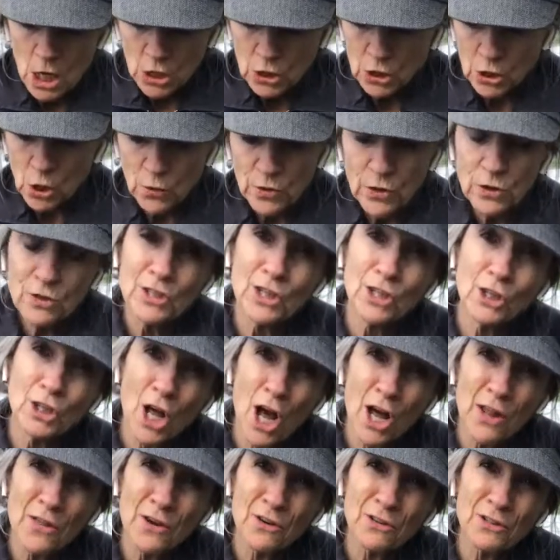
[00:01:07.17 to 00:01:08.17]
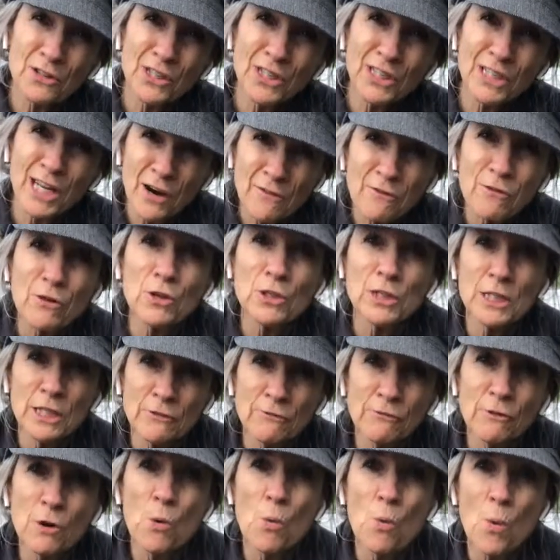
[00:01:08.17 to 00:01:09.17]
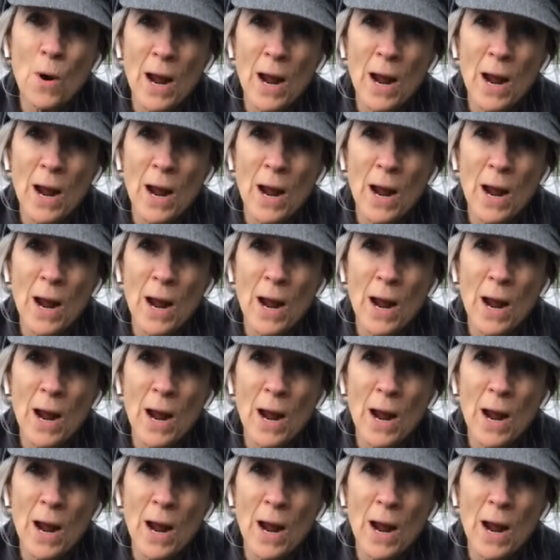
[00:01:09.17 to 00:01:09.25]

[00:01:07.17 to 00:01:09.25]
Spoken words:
So there's several different